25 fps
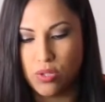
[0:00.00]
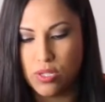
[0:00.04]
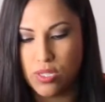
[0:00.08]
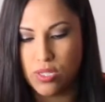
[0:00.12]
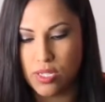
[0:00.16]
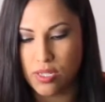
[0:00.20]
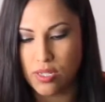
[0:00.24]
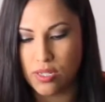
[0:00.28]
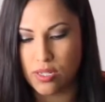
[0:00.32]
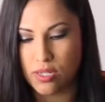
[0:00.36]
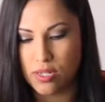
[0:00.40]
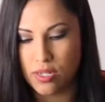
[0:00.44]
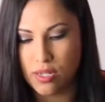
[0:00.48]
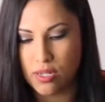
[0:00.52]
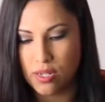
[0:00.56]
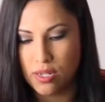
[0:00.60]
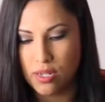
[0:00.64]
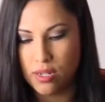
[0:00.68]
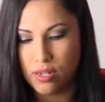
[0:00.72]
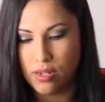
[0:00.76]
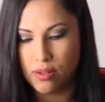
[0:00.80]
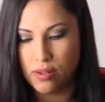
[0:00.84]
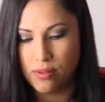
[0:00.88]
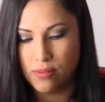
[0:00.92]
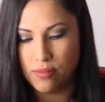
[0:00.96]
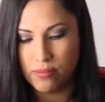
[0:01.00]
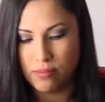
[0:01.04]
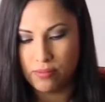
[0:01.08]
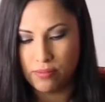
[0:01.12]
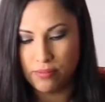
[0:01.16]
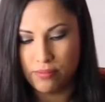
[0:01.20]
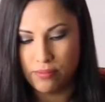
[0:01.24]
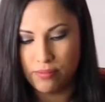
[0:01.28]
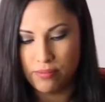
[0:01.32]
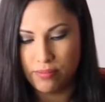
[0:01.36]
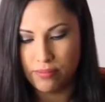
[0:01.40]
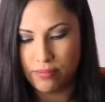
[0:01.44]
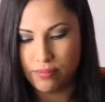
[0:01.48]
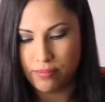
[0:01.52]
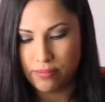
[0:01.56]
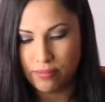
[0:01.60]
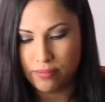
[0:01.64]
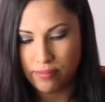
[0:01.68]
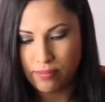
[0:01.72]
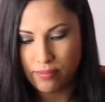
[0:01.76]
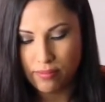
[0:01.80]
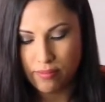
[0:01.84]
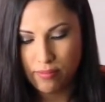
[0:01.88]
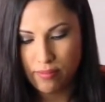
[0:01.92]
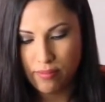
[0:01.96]

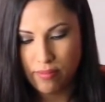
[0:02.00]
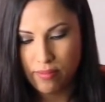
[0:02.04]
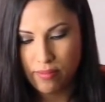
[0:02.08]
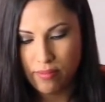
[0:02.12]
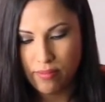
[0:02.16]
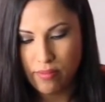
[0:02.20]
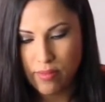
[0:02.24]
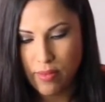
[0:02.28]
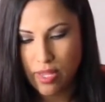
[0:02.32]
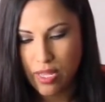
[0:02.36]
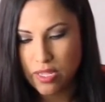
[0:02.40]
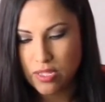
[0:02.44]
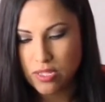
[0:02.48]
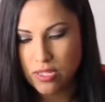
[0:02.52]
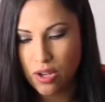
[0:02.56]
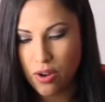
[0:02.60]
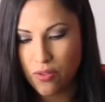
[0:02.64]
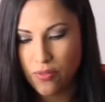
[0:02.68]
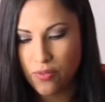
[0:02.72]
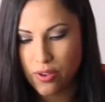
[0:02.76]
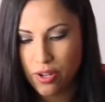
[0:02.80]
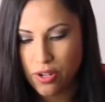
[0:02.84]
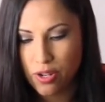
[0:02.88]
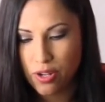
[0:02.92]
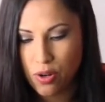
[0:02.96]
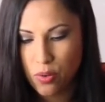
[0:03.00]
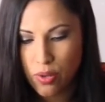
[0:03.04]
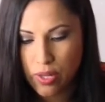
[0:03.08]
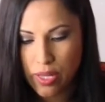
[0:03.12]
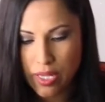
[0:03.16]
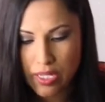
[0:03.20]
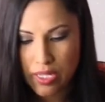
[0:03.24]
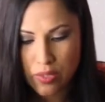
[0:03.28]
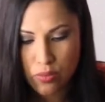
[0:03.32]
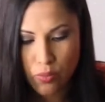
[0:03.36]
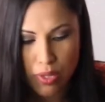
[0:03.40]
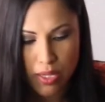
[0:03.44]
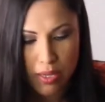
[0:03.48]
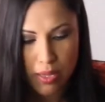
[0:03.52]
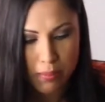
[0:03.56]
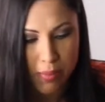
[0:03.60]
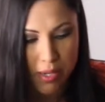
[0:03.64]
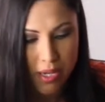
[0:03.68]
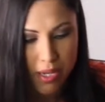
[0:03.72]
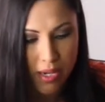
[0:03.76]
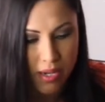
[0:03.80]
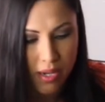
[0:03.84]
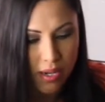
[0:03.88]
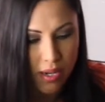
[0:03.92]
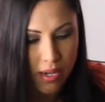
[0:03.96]
So if you're doing this with
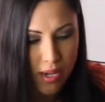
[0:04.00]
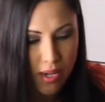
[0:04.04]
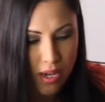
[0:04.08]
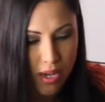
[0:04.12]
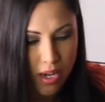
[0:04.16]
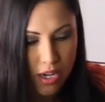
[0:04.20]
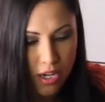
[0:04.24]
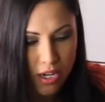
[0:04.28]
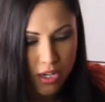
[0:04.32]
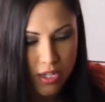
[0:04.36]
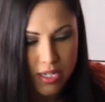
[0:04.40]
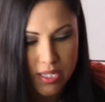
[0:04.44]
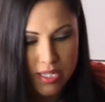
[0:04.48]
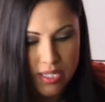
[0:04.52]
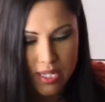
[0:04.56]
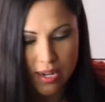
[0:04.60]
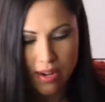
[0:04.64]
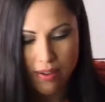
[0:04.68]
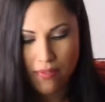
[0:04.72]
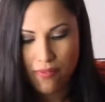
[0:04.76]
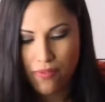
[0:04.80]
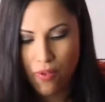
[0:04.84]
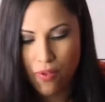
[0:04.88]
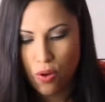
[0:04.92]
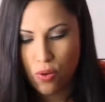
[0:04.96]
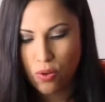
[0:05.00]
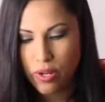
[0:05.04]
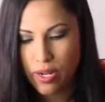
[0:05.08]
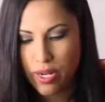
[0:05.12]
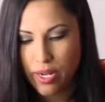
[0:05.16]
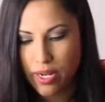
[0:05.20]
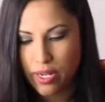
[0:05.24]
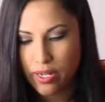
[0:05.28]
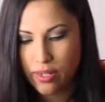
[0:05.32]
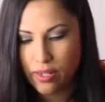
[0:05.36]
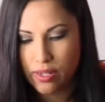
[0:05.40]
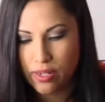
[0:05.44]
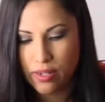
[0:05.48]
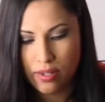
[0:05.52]
me, you're just gonna fold it